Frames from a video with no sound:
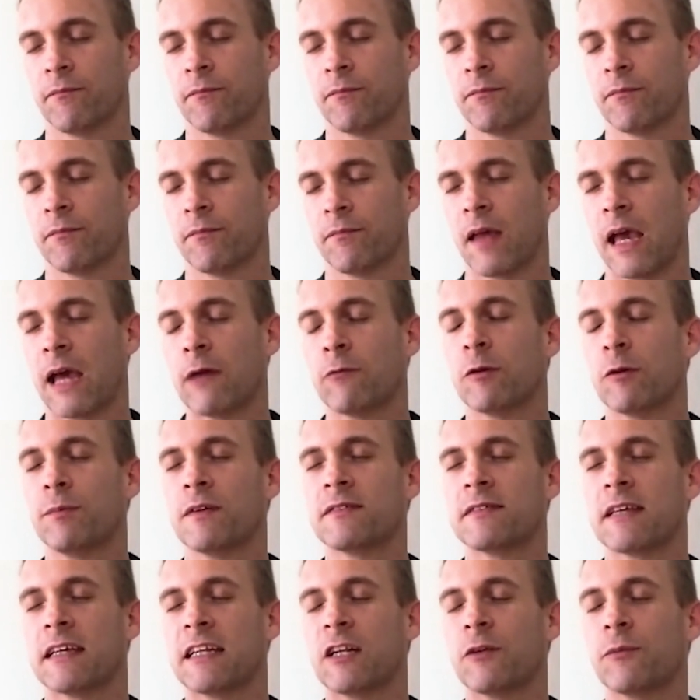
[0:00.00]
And we're
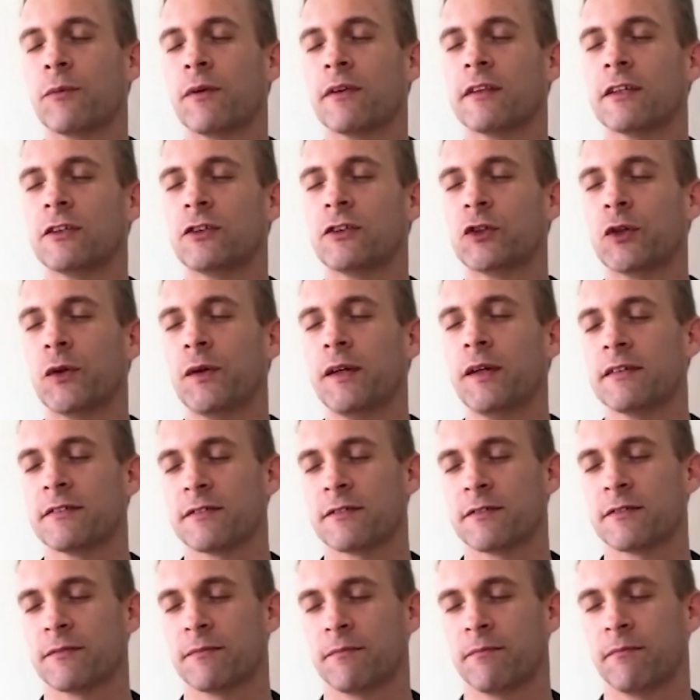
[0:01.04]
presented with a choice.
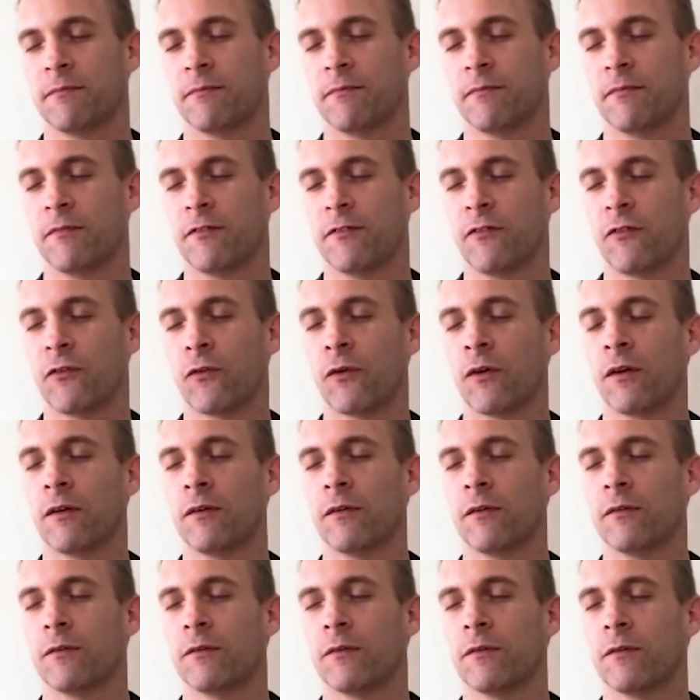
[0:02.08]
For
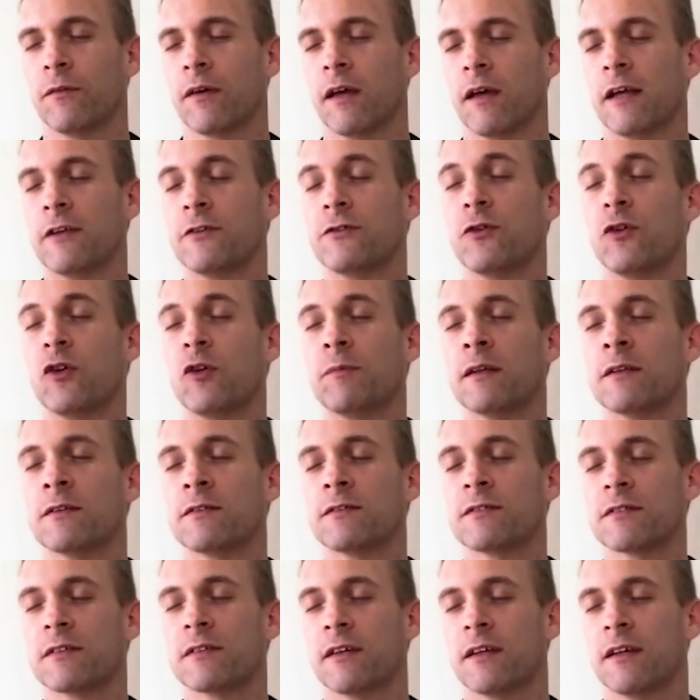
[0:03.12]
as humans,